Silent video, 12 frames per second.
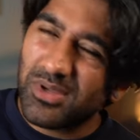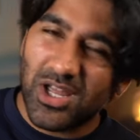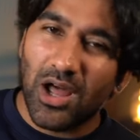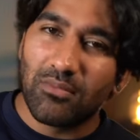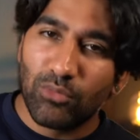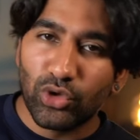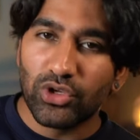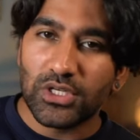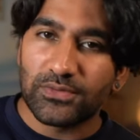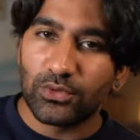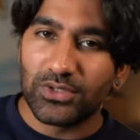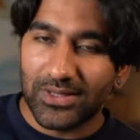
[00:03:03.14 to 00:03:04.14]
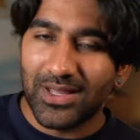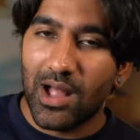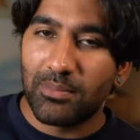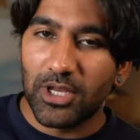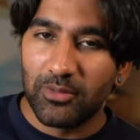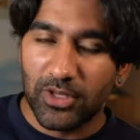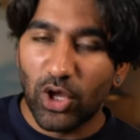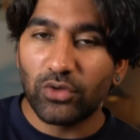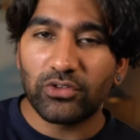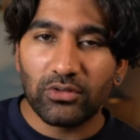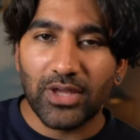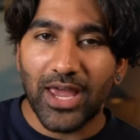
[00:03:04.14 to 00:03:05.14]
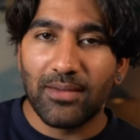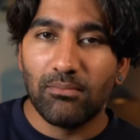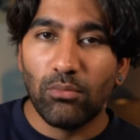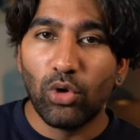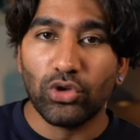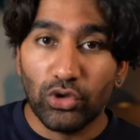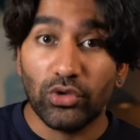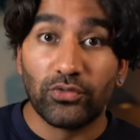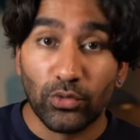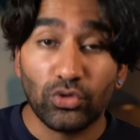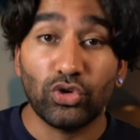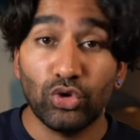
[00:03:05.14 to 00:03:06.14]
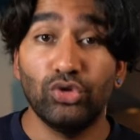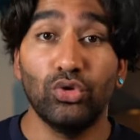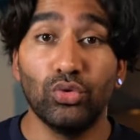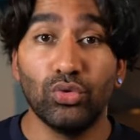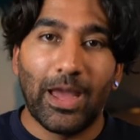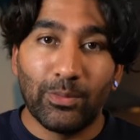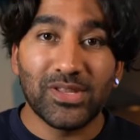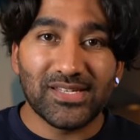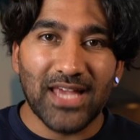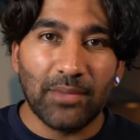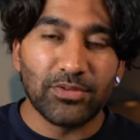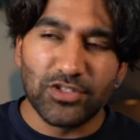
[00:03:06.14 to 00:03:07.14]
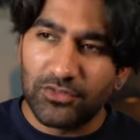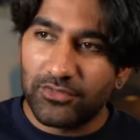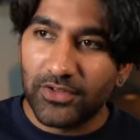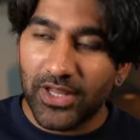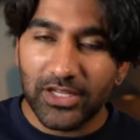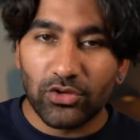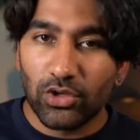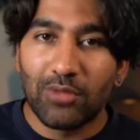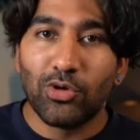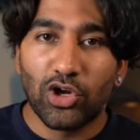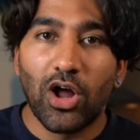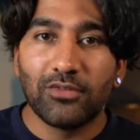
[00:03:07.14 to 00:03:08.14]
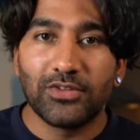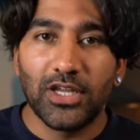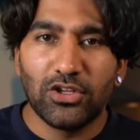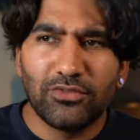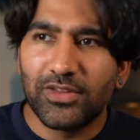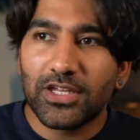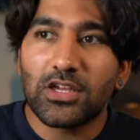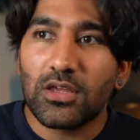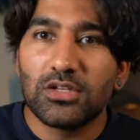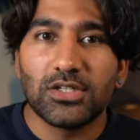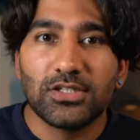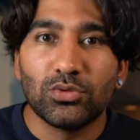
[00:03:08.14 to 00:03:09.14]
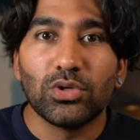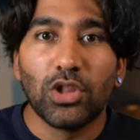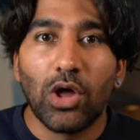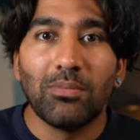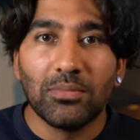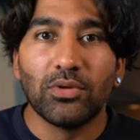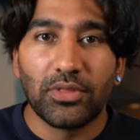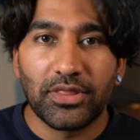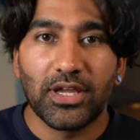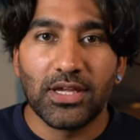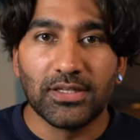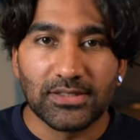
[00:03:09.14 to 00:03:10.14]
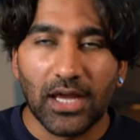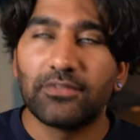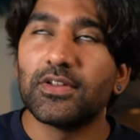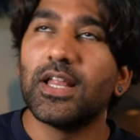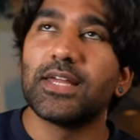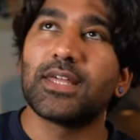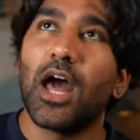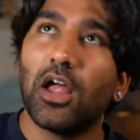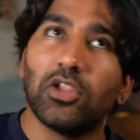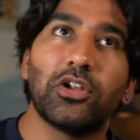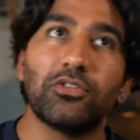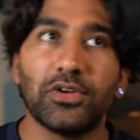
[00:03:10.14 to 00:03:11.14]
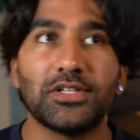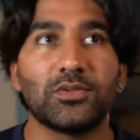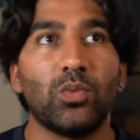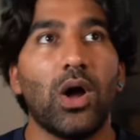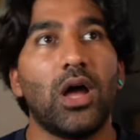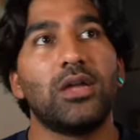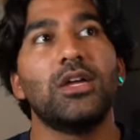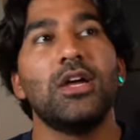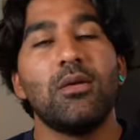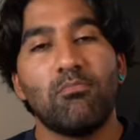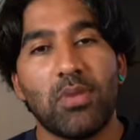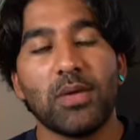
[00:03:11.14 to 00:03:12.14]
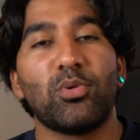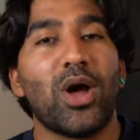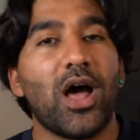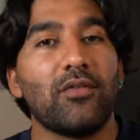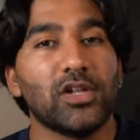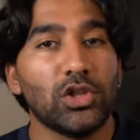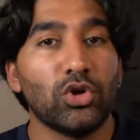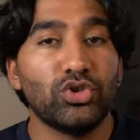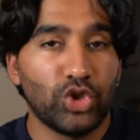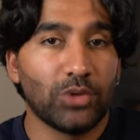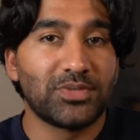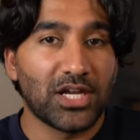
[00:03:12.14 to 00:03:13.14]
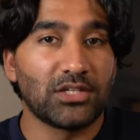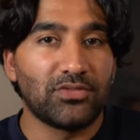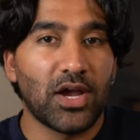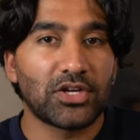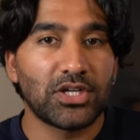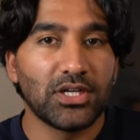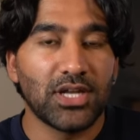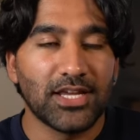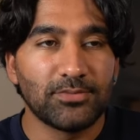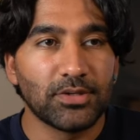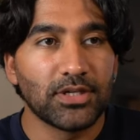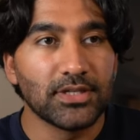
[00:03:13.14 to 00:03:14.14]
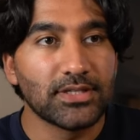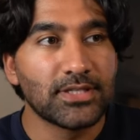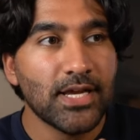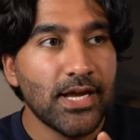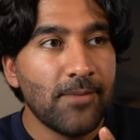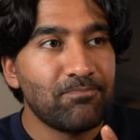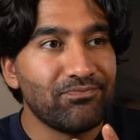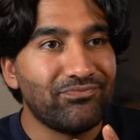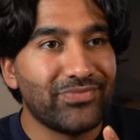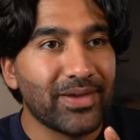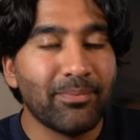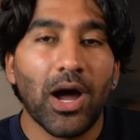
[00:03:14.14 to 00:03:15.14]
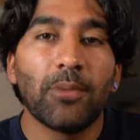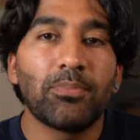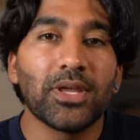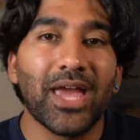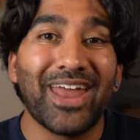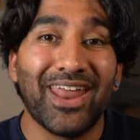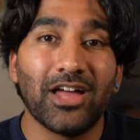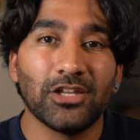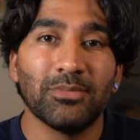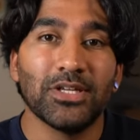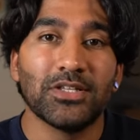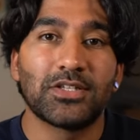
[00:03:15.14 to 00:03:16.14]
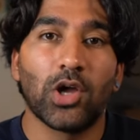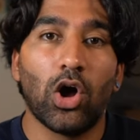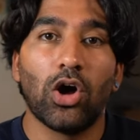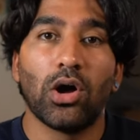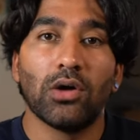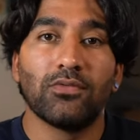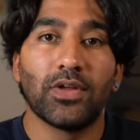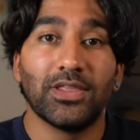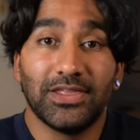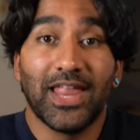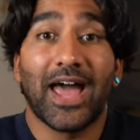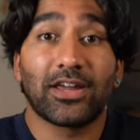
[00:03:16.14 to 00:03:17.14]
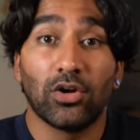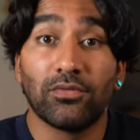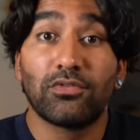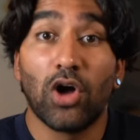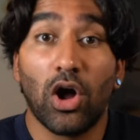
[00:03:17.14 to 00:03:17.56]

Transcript: become more useful to the company, but you also get more useful to you. And when this happens, you feel like you're a lot more confident. You feel like you can just do a lot more things. I feel like a lot of reason why people have a low job satisfaction is because there might be an element of lack of